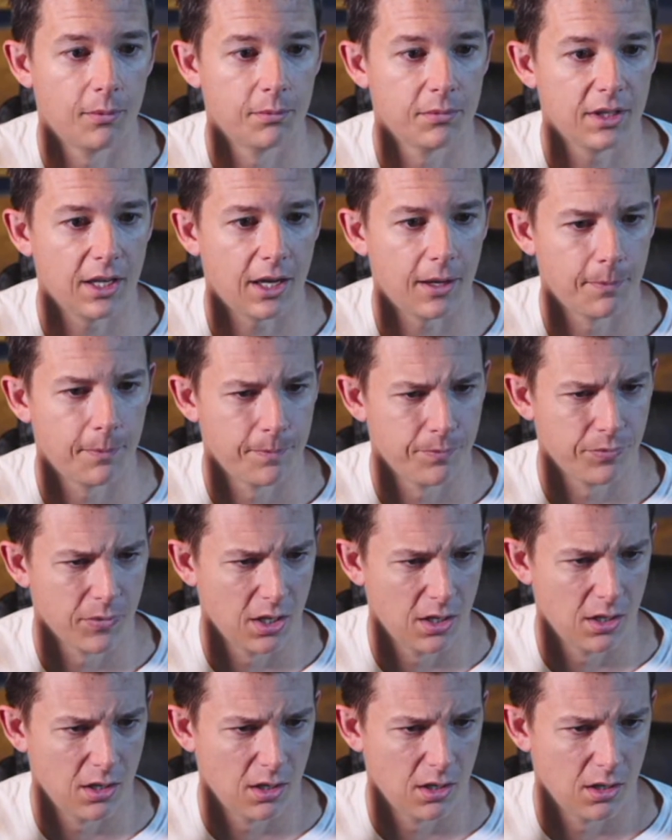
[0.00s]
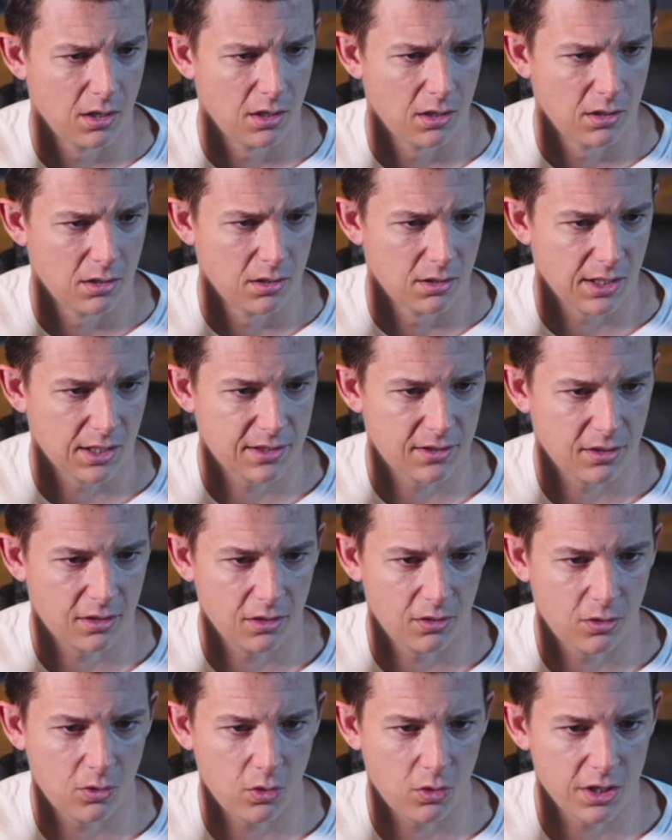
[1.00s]
yeah, that's a
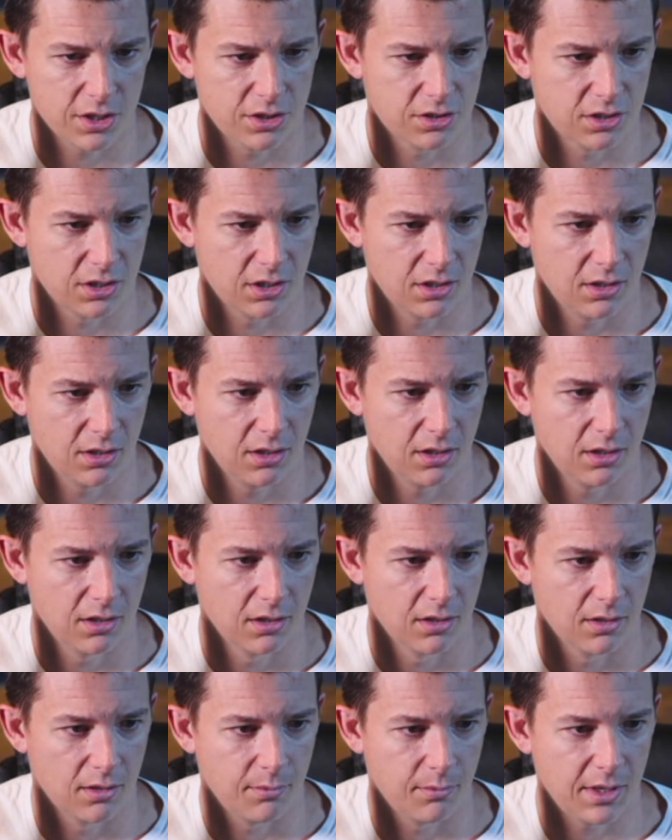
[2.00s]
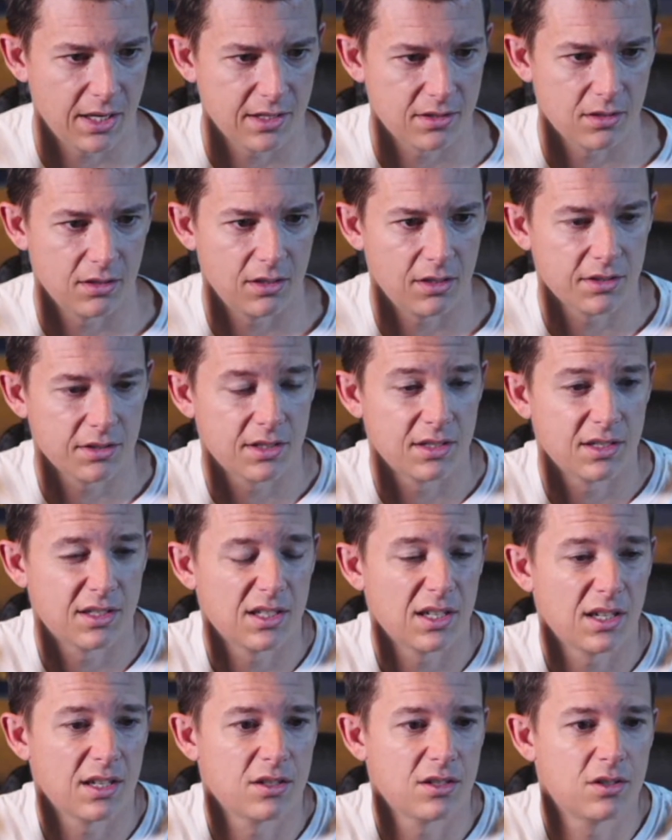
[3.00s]
good question. Master Nelson
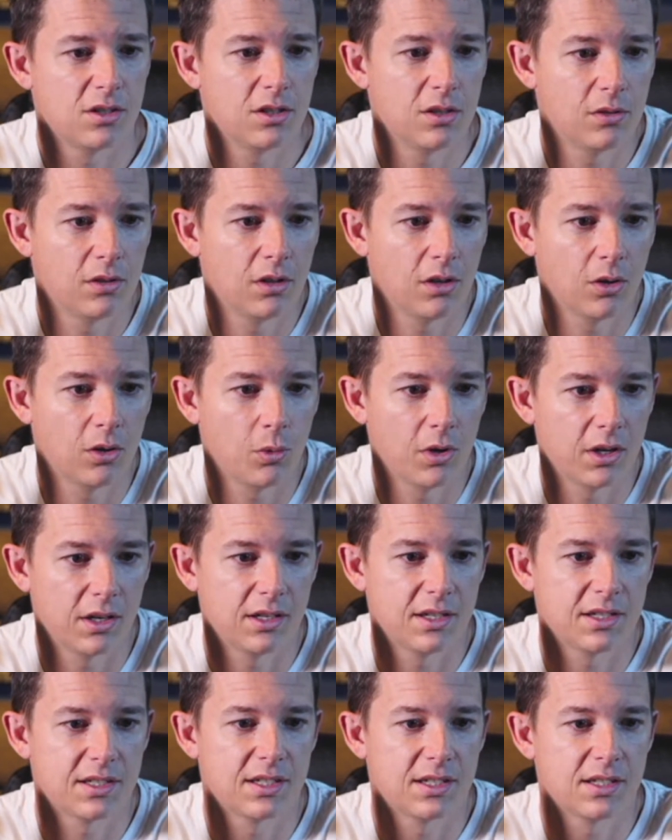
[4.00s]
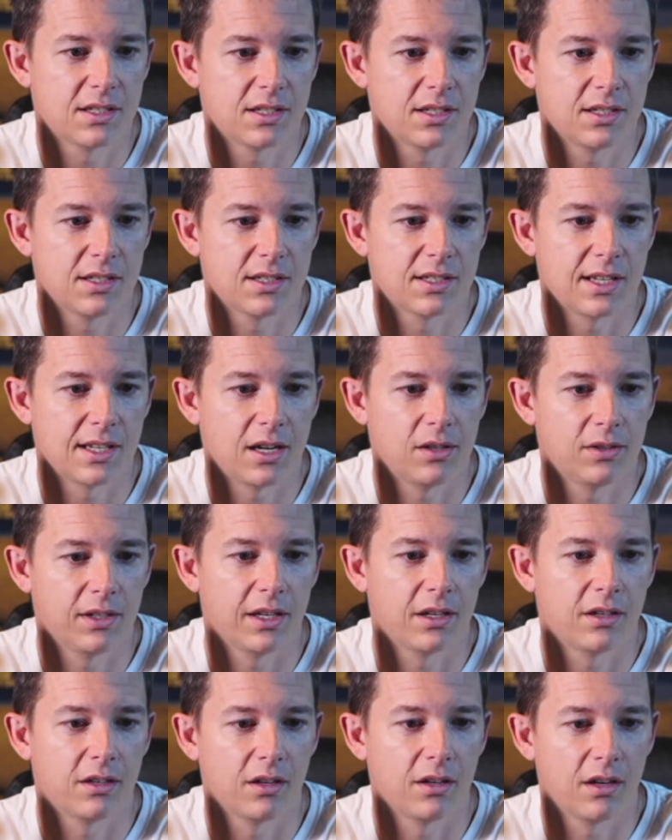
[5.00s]
says, do you know what an assistant sound
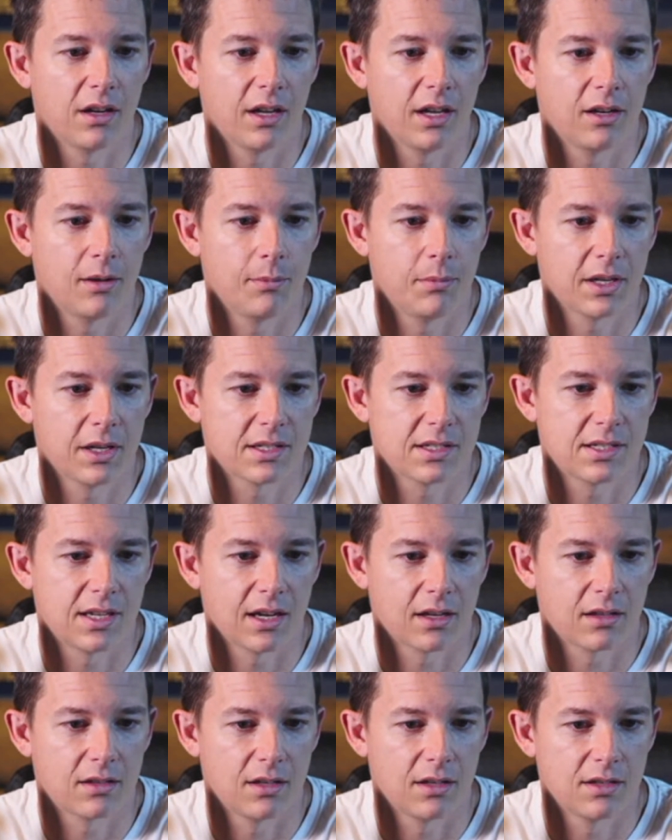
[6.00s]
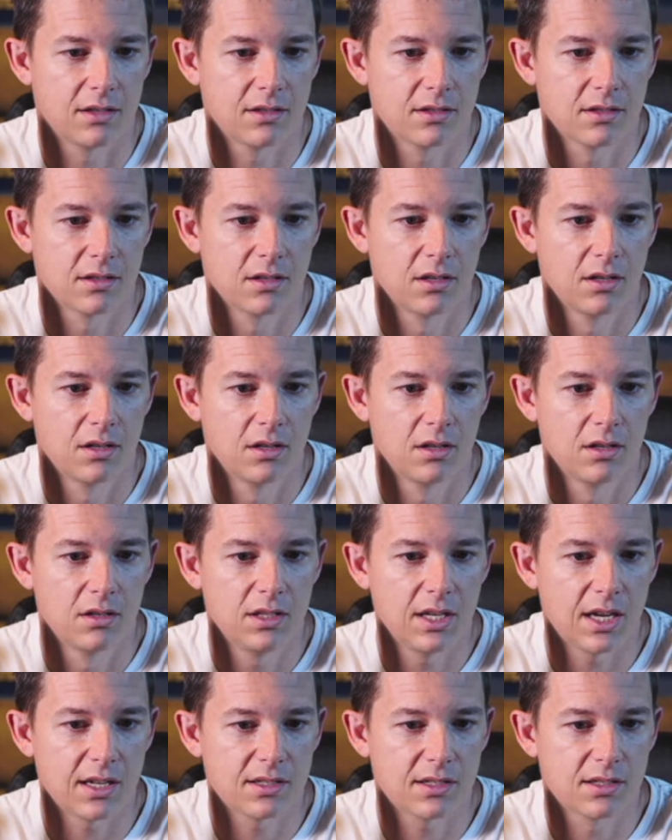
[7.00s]
editor and a mix tech does?
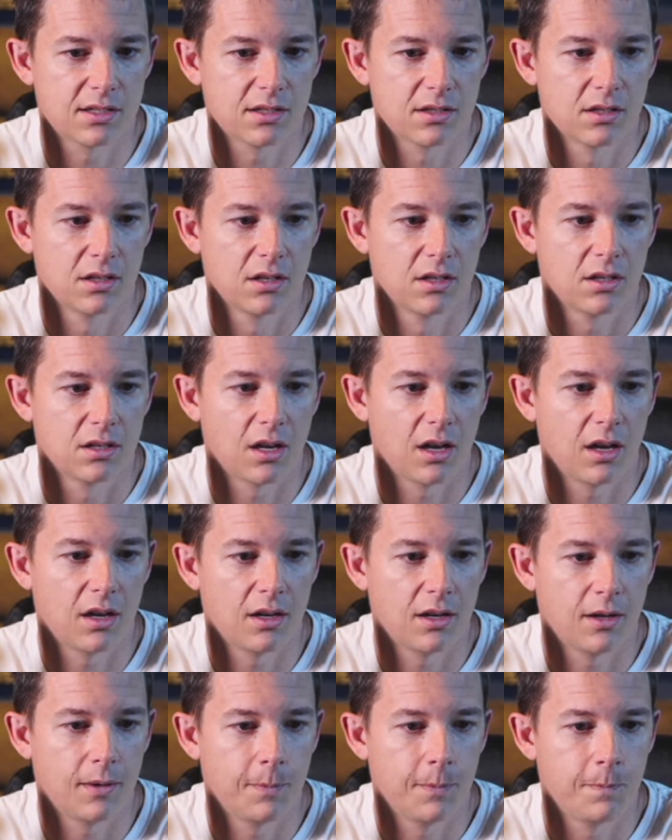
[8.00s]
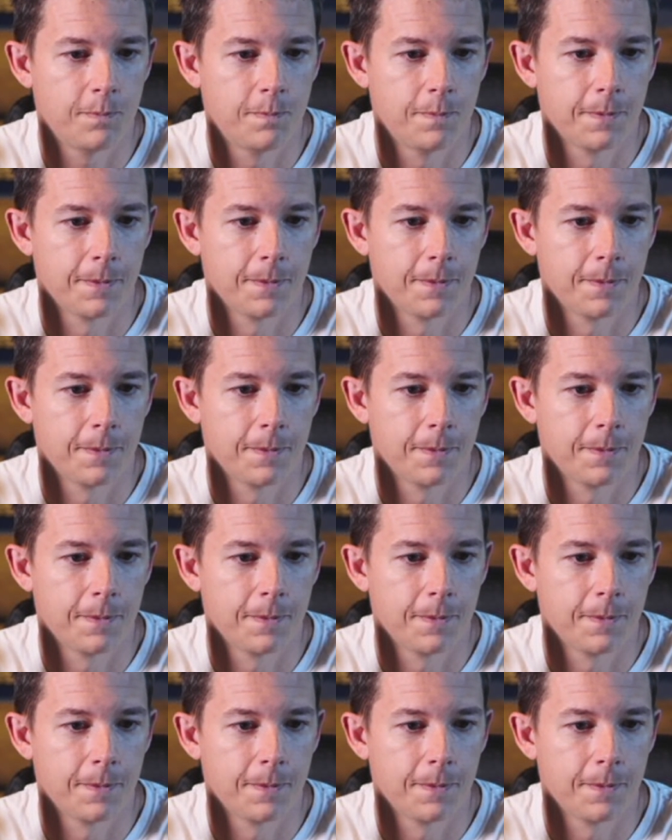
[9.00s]
Yes. So